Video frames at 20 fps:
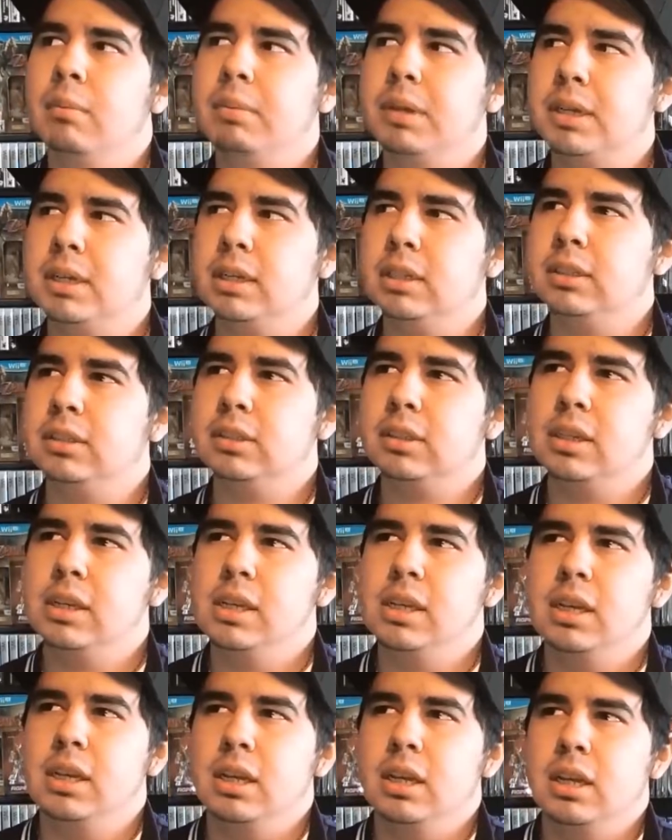Because
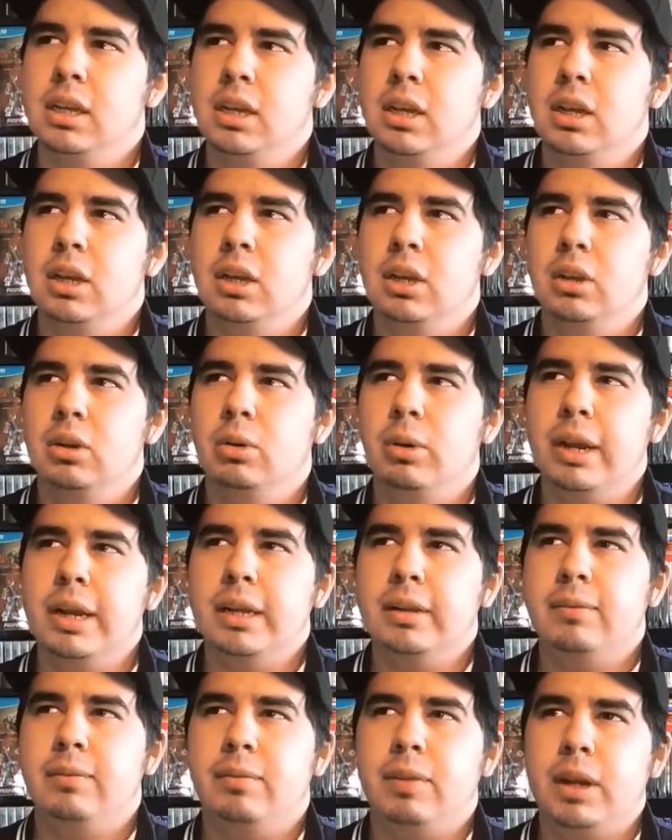
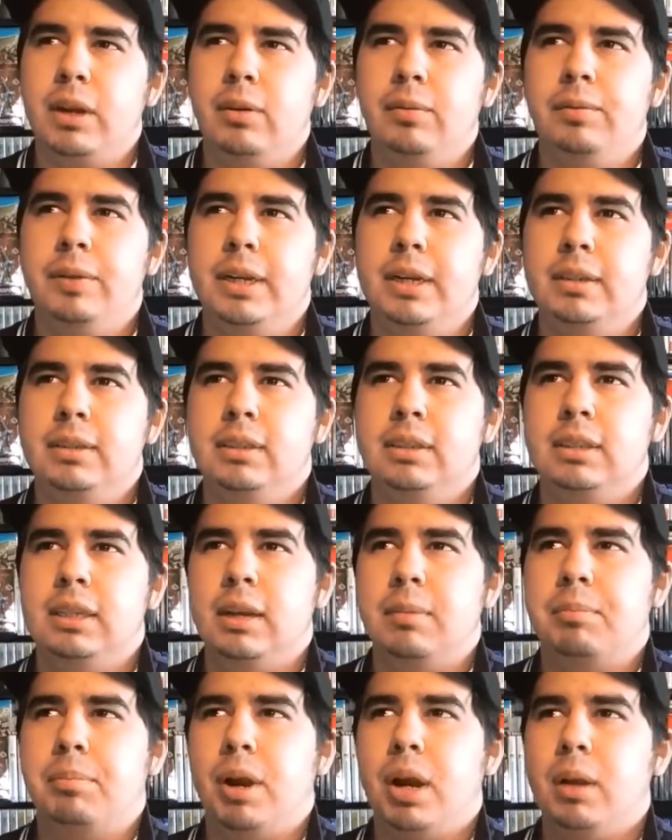granted, Final Fantasy,
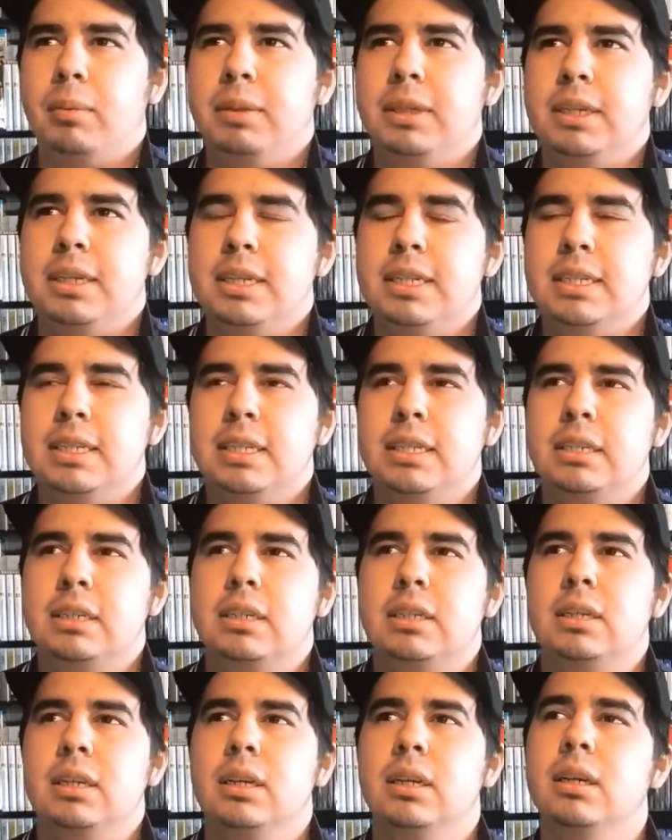it probably isn't,
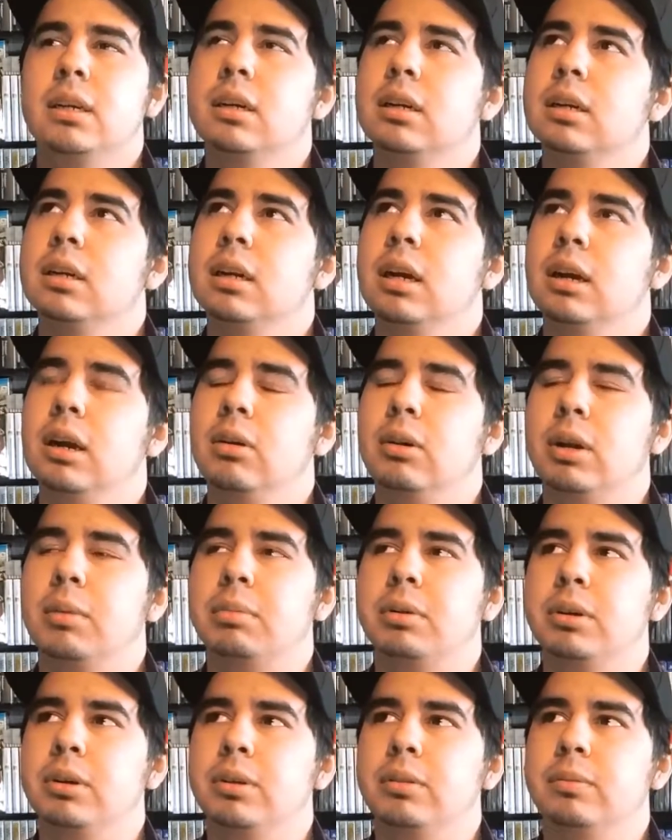how would I
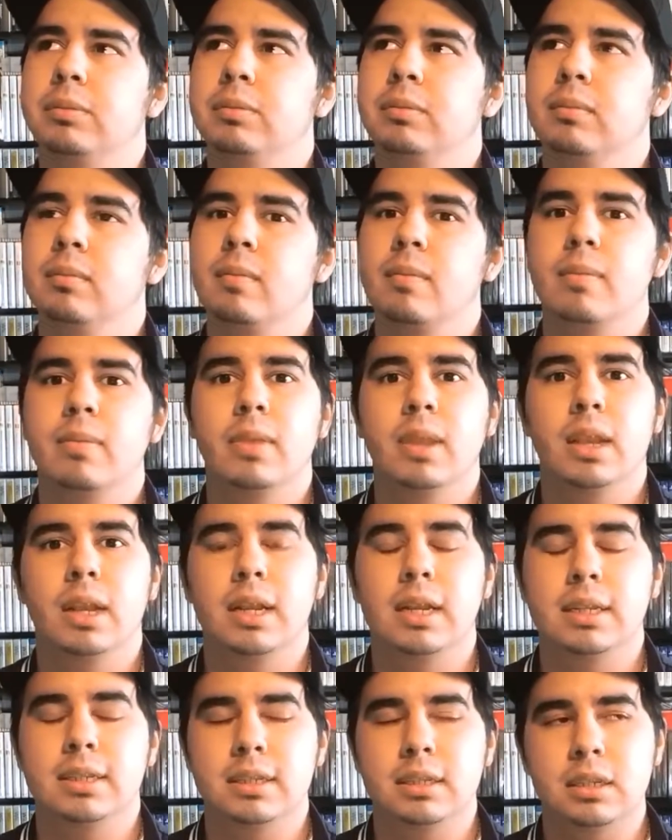put it?
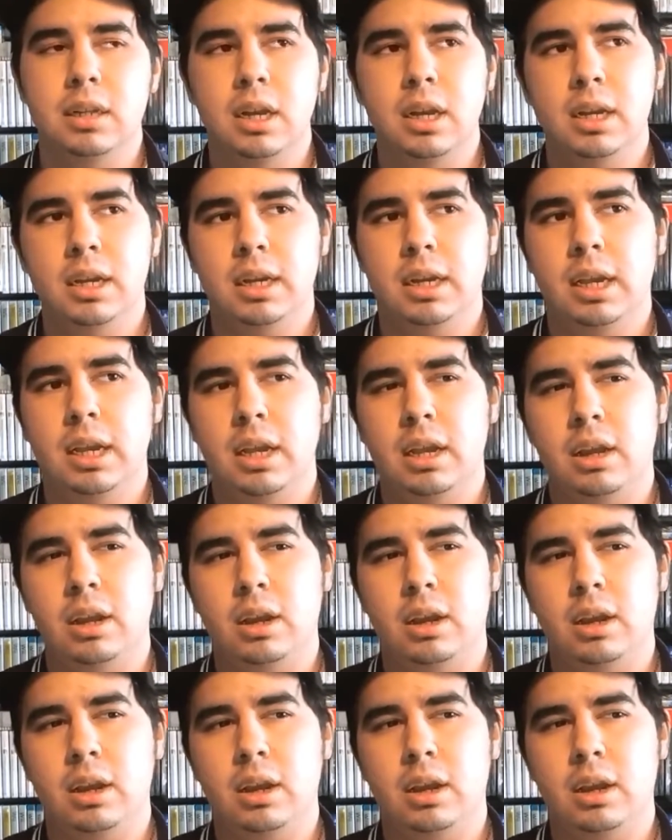It's not,